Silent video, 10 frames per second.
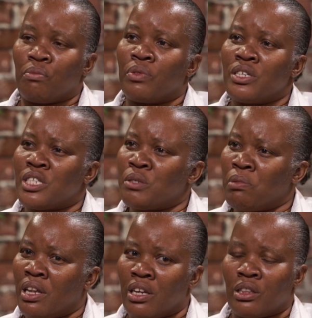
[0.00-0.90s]
the
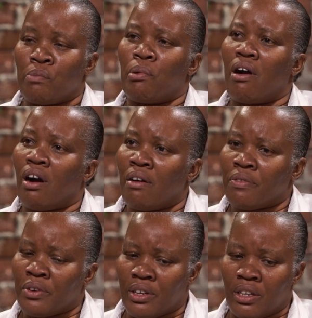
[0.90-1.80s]
smelling, the
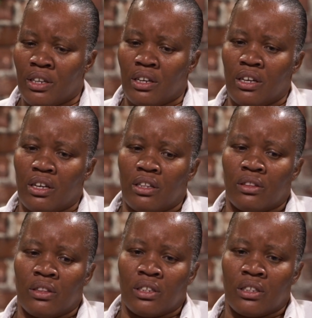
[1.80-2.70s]
poverty,
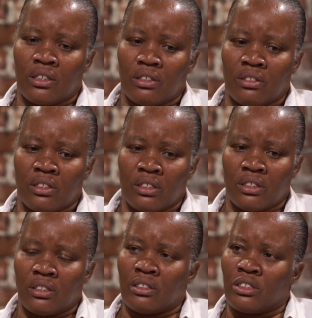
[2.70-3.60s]

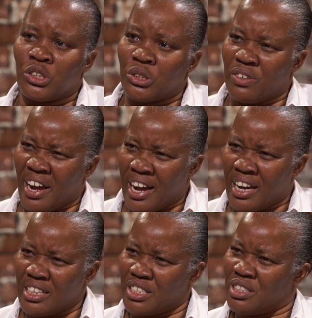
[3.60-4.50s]
the
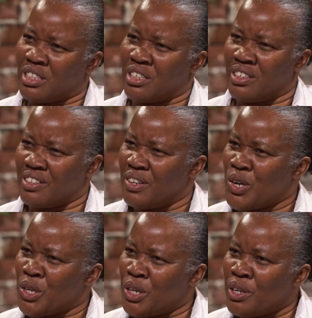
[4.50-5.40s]
trash,
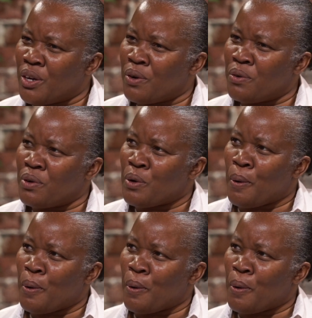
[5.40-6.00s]
you know,